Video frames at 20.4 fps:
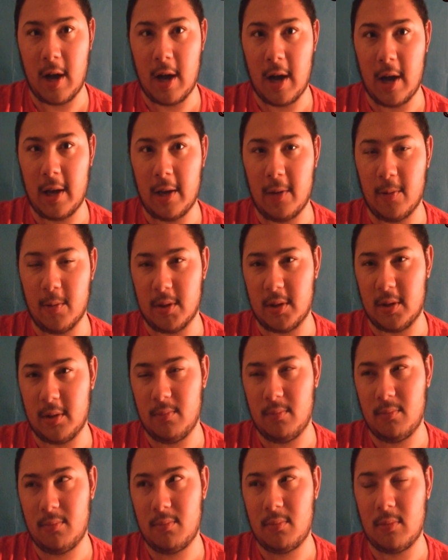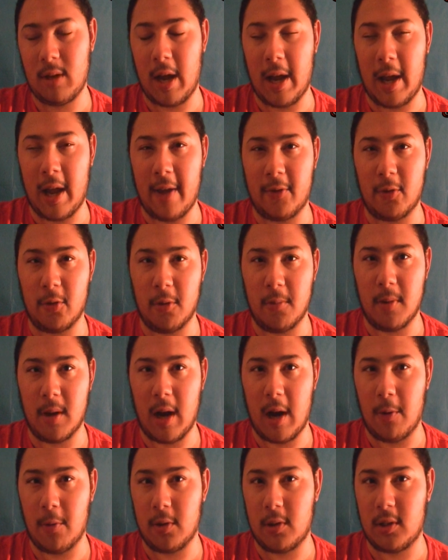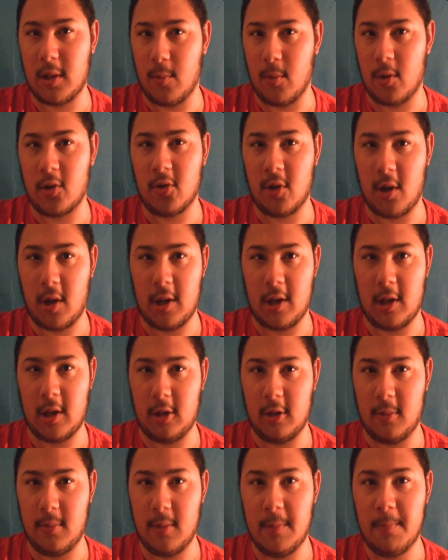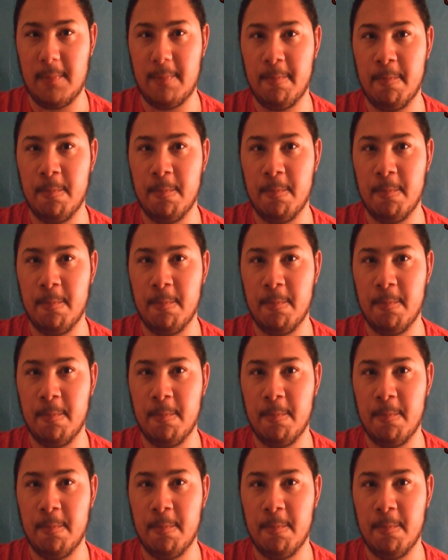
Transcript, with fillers: I was, I have to admit, I was somewhat crying a little bit.